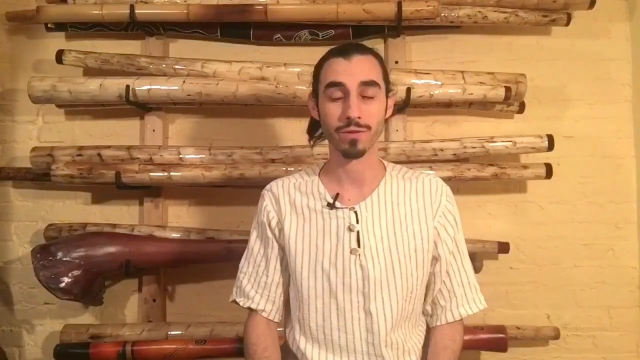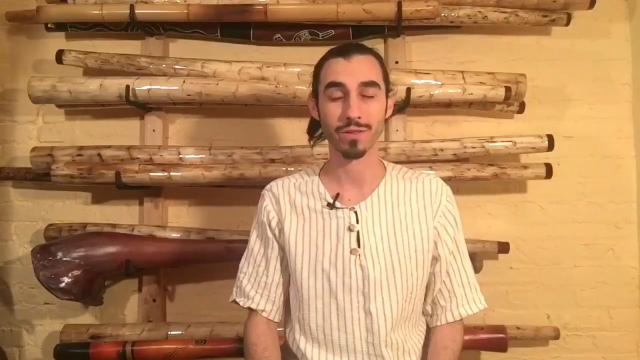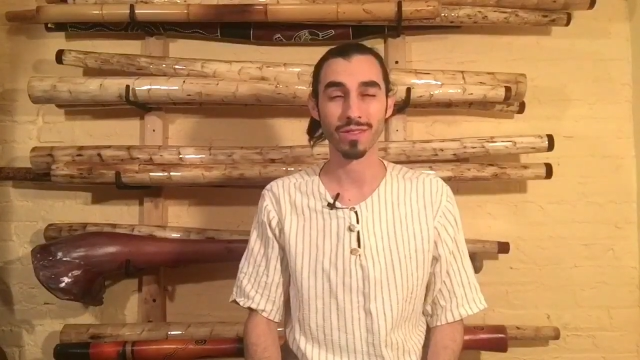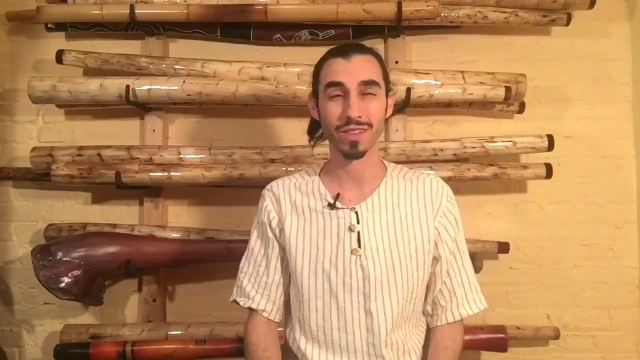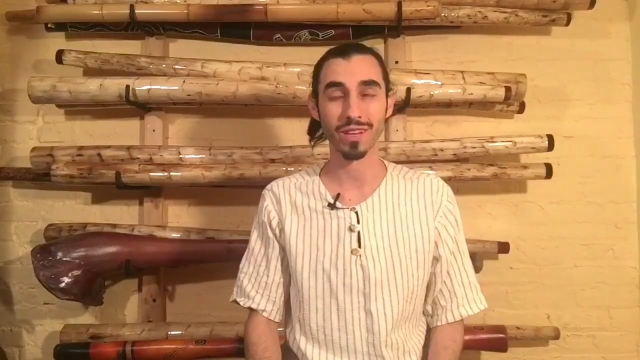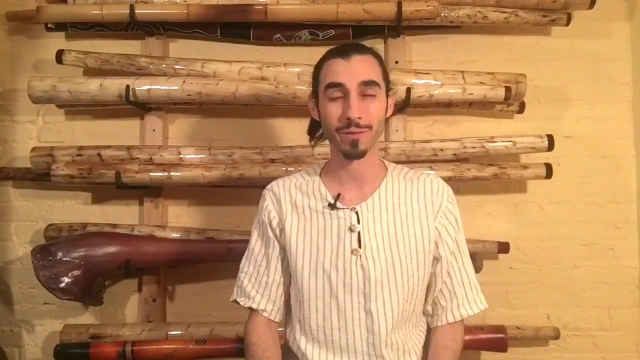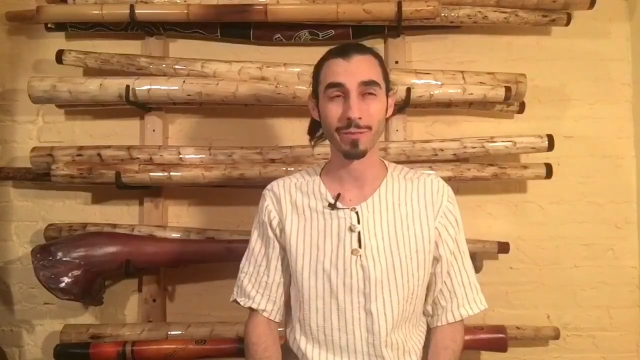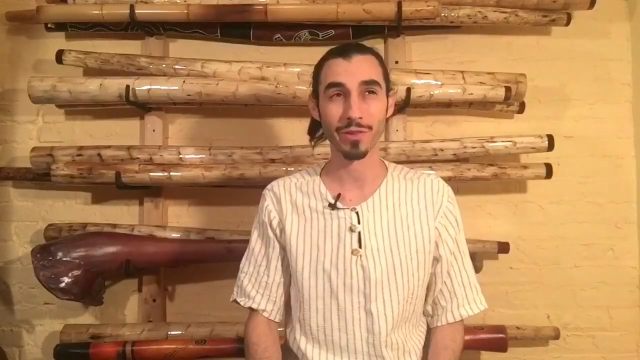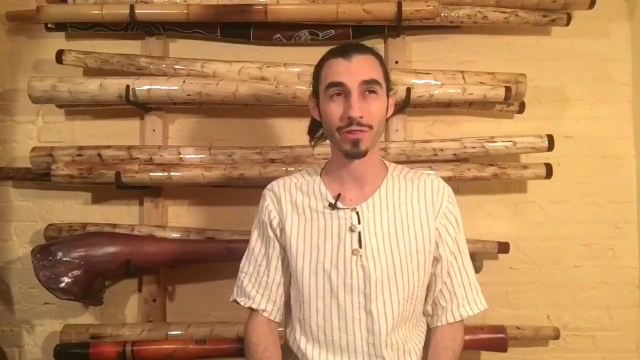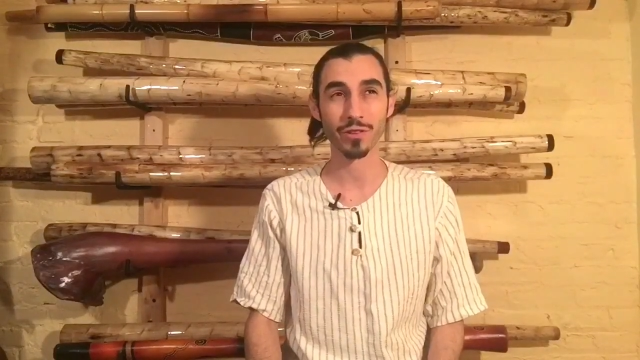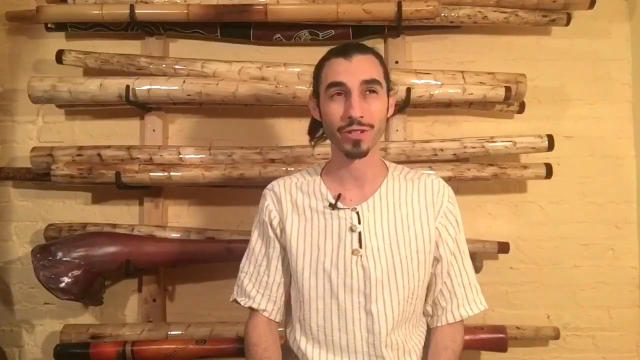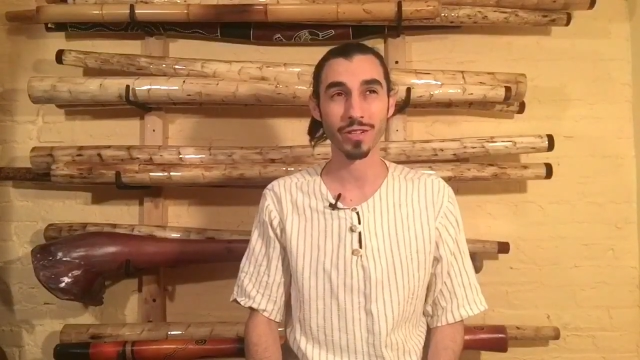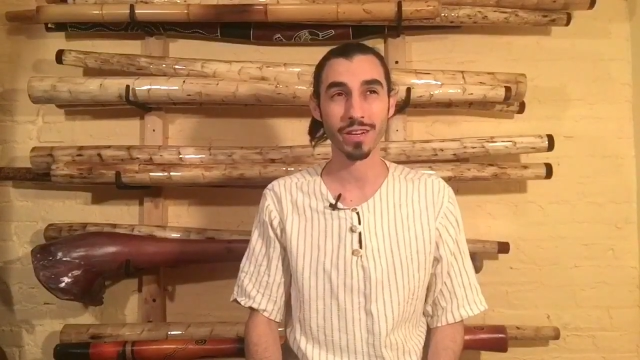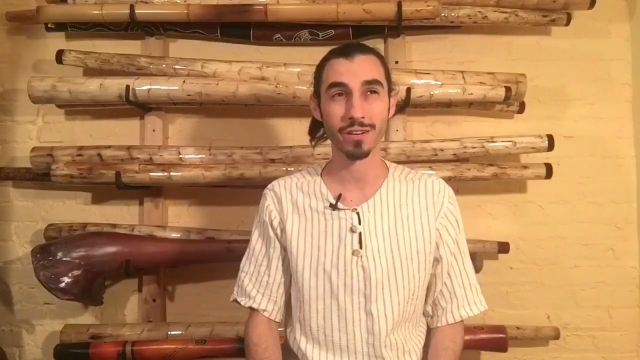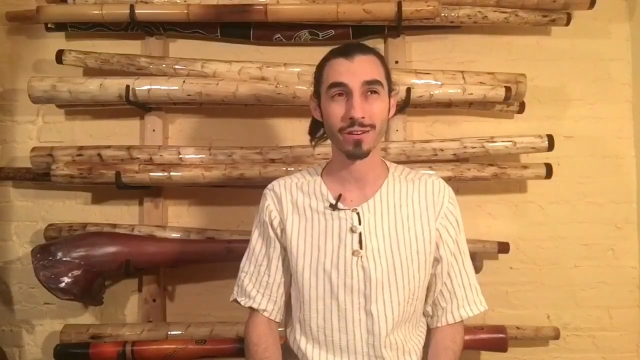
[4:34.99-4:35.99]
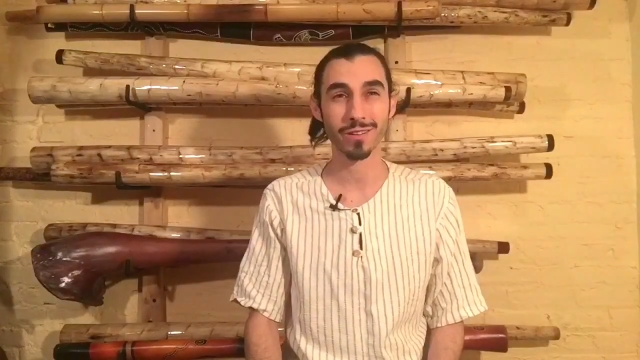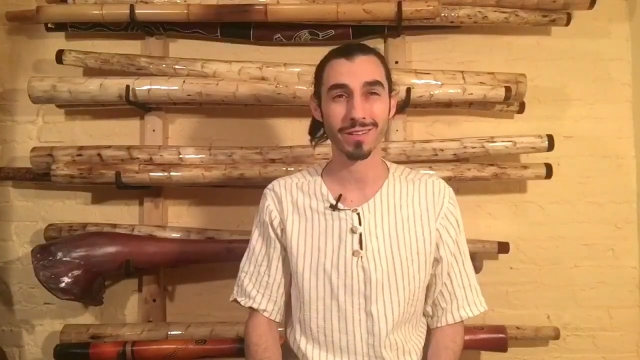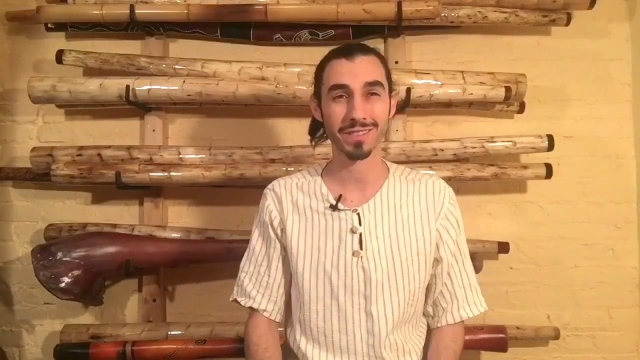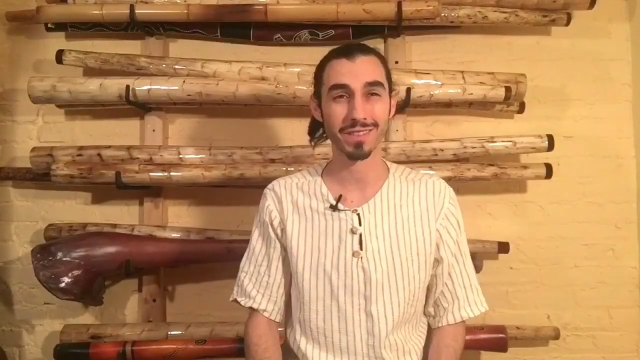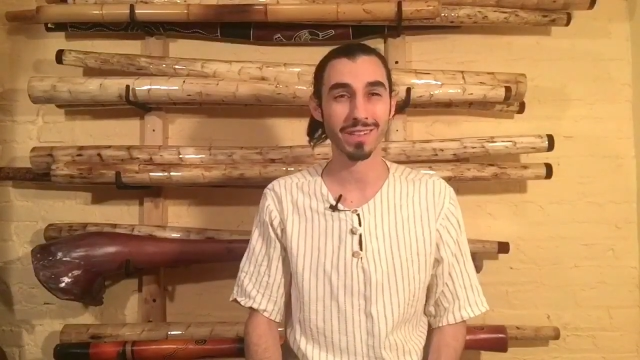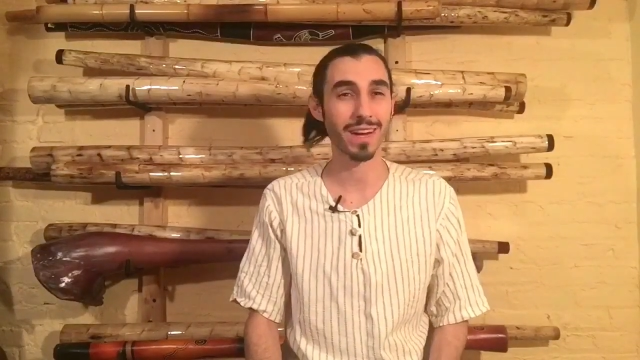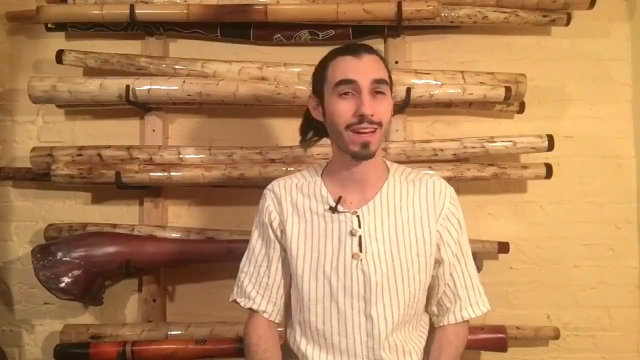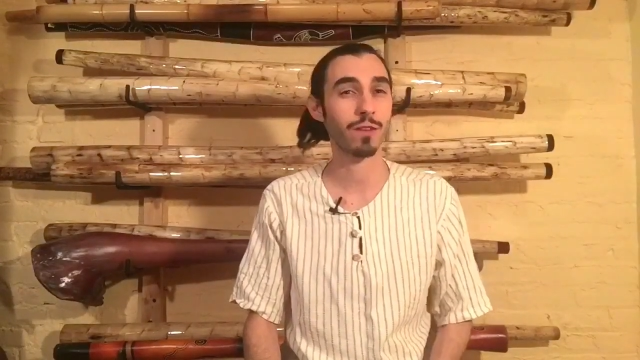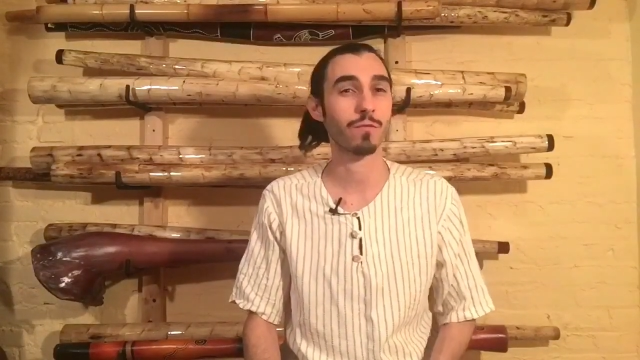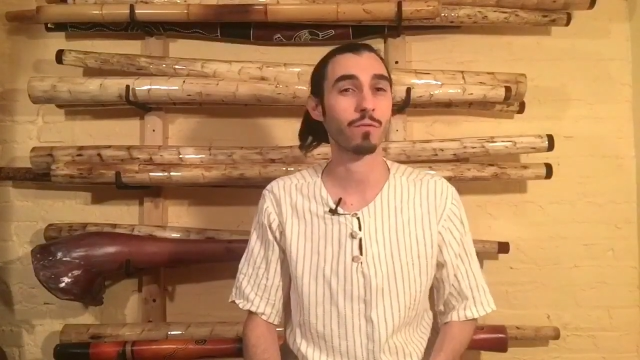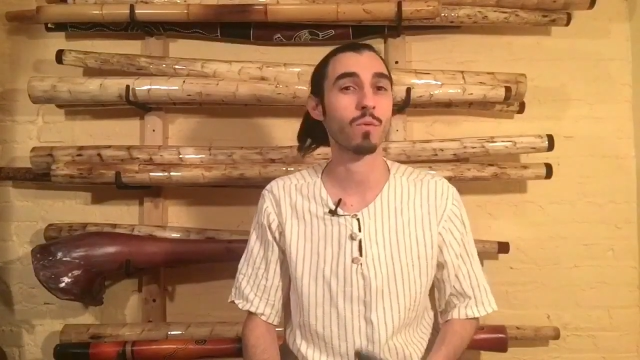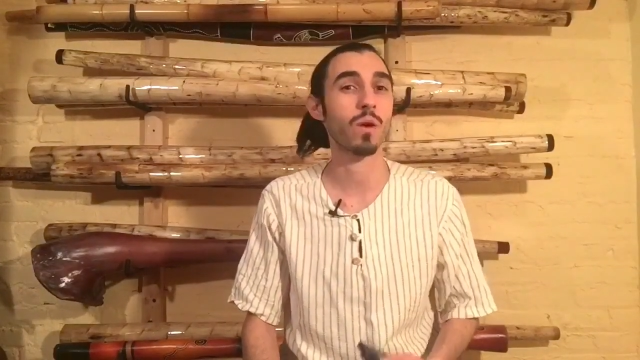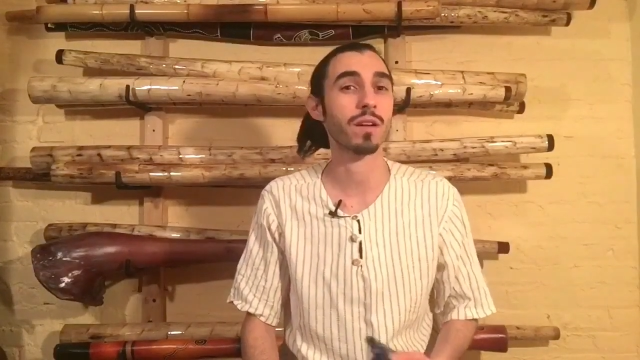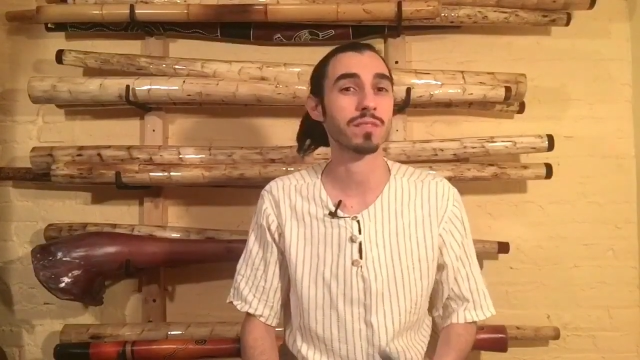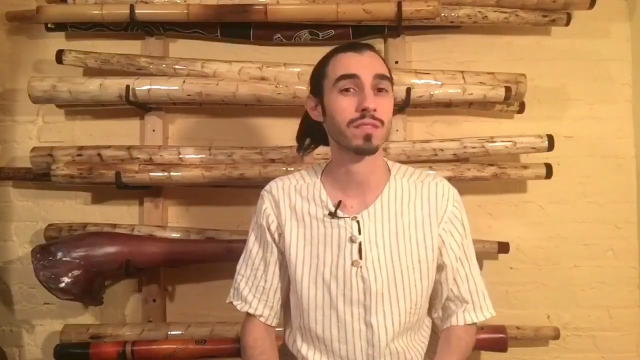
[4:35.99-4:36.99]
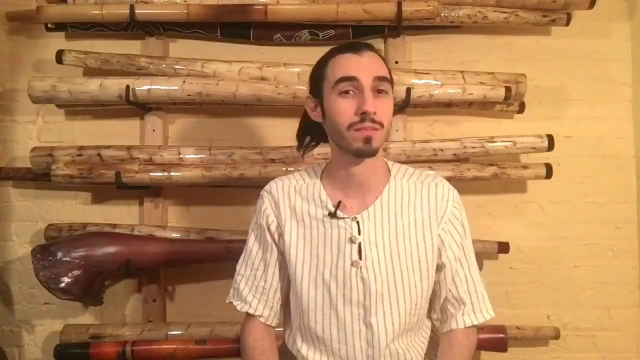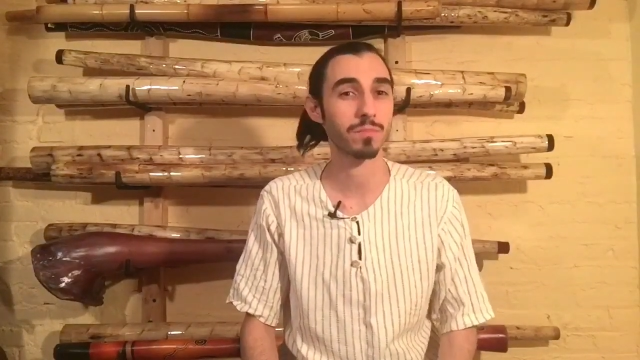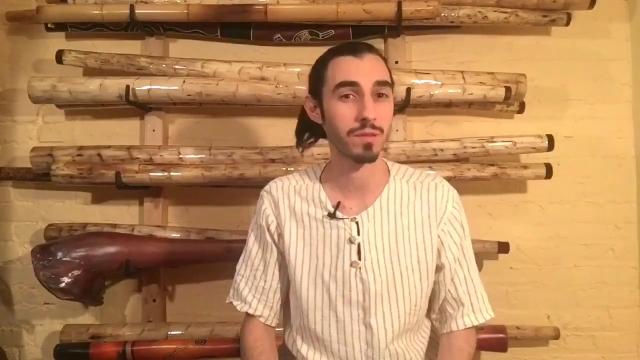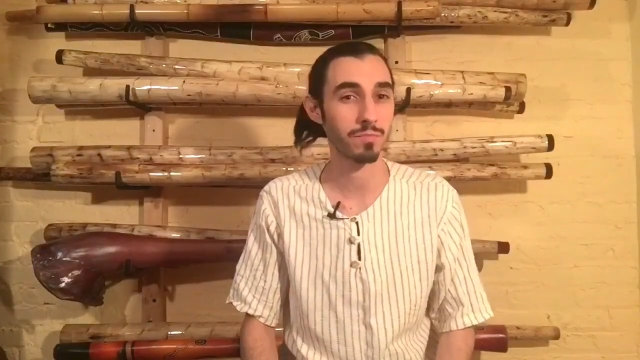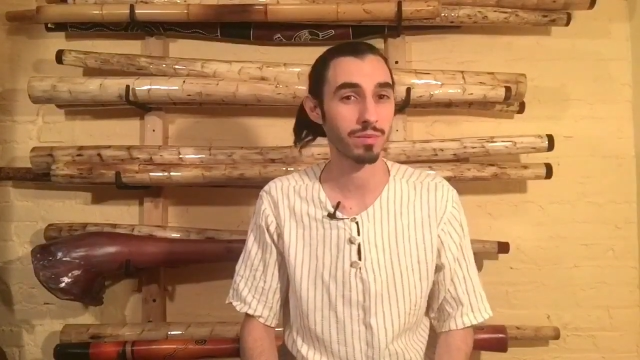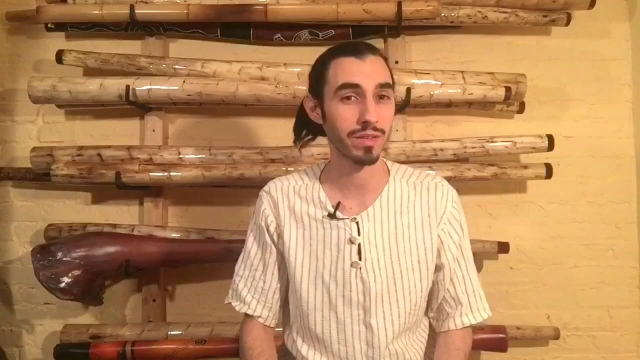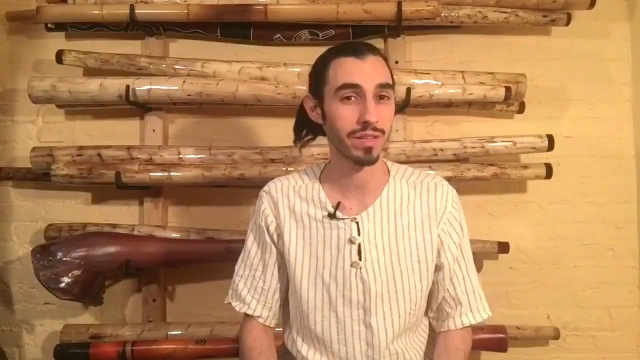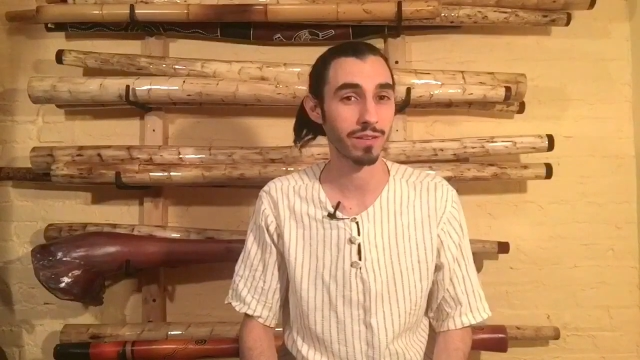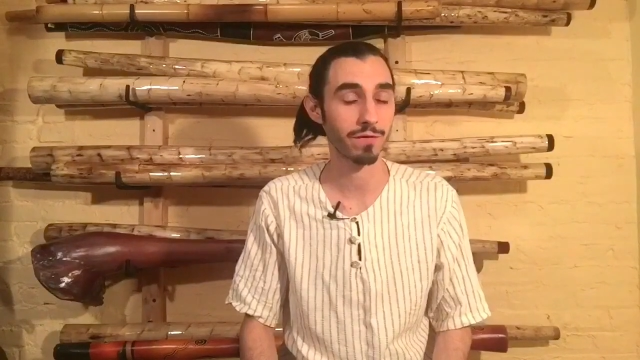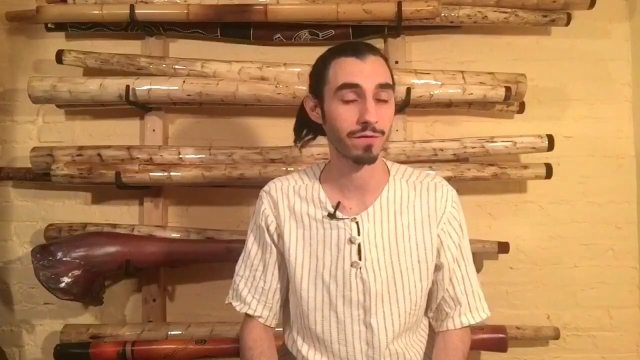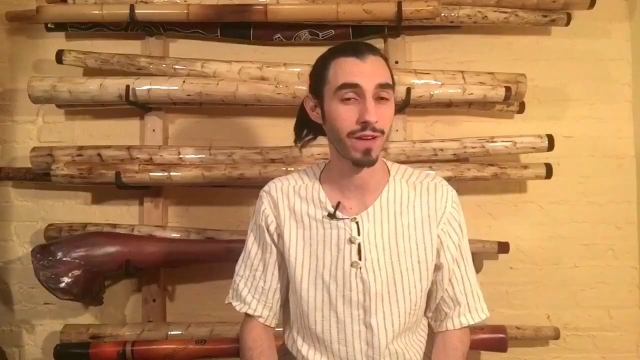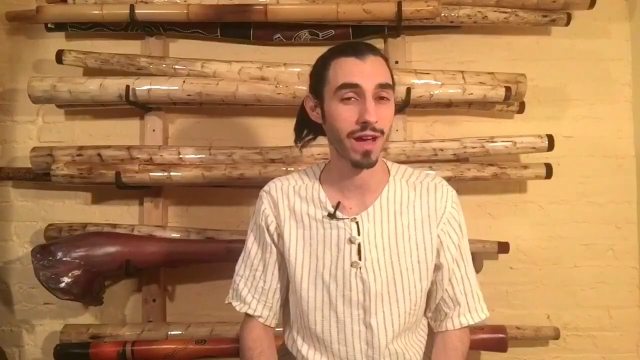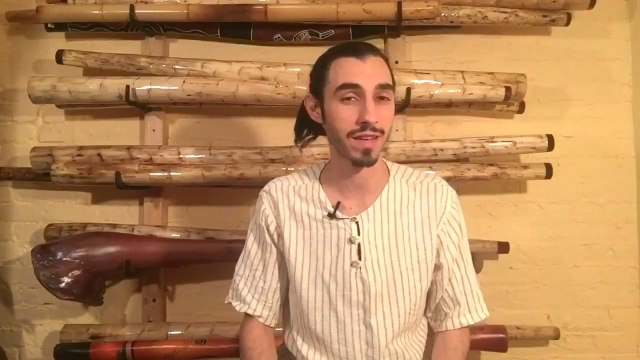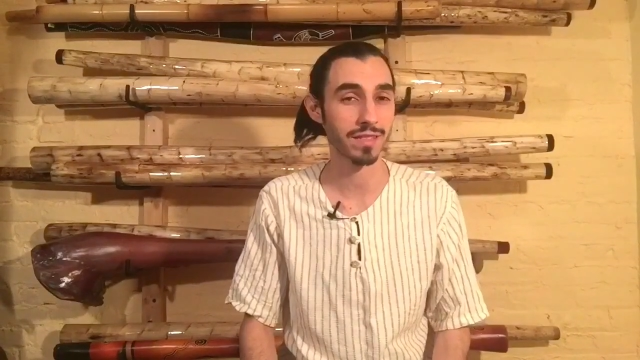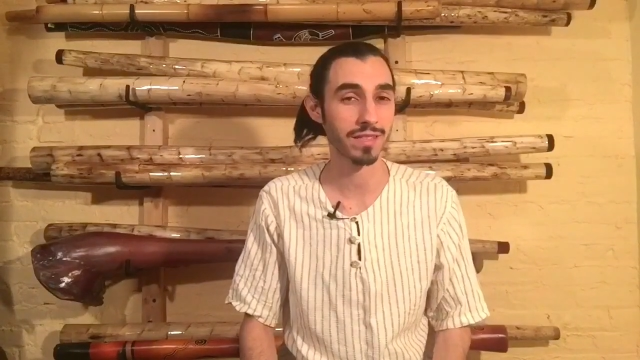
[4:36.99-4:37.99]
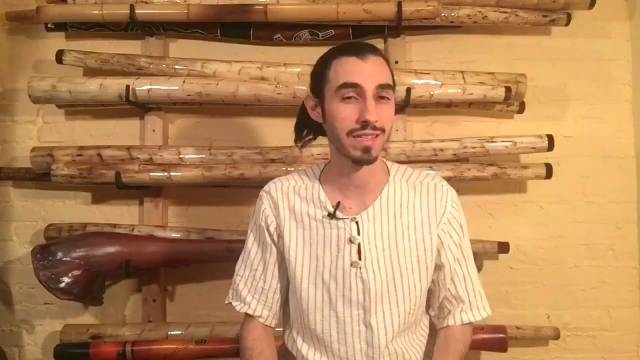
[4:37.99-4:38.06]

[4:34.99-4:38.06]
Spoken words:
The thing about the shaker is it kind of wants to be played fast.